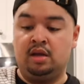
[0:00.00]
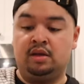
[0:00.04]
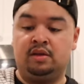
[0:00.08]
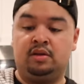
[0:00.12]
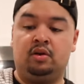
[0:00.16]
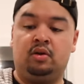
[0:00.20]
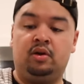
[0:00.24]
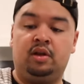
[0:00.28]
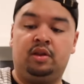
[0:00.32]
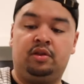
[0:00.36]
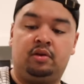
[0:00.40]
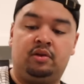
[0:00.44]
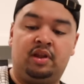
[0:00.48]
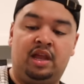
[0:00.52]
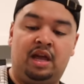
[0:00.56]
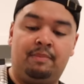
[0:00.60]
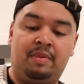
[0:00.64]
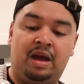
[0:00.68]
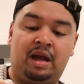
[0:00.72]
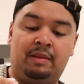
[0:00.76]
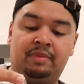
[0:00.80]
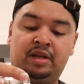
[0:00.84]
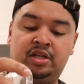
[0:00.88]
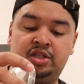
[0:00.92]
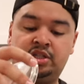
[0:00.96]
So go and throw that
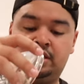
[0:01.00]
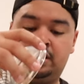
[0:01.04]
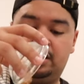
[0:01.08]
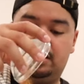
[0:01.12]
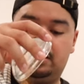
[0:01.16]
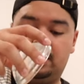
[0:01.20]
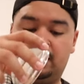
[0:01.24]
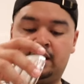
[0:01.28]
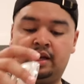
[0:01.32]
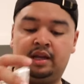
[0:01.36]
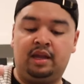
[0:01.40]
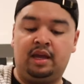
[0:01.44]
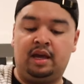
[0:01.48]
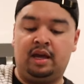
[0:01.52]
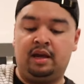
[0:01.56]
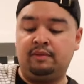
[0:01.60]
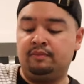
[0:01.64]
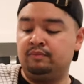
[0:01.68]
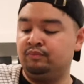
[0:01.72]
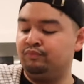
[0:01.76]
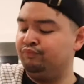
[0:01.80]
bad bitch in there like that.